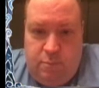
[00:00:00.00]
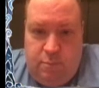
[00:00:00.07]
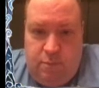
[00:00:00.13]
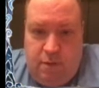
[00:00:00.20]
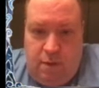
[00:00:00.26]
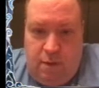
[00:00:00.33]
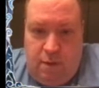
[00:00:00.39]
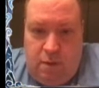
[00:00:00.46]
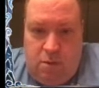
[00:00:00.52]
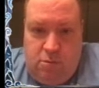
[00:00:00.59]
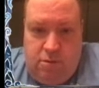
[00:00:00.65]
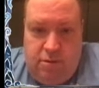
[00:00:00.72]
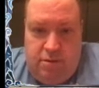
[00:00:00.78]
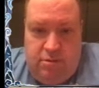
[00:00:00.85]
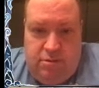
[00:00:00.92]
Now, all of
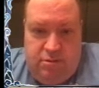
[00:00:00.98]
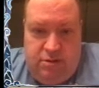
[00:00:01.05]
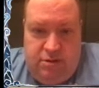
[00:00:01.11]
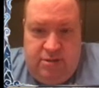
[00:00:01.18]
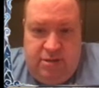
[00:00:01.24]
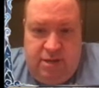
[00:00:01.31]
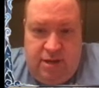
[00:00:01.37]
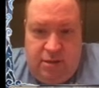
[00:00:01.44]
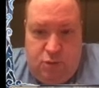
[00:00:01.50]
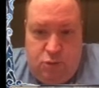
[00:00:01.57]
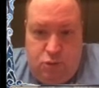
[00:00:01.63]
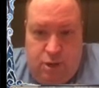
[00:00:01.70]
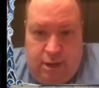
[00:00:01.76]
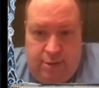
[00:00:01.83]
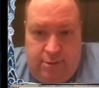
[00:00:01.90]
these are 6 attack or
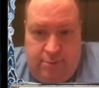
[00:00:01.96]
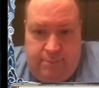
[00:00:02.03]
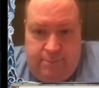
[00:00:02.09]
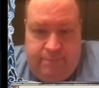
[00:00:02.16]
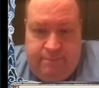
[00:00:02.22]
greater.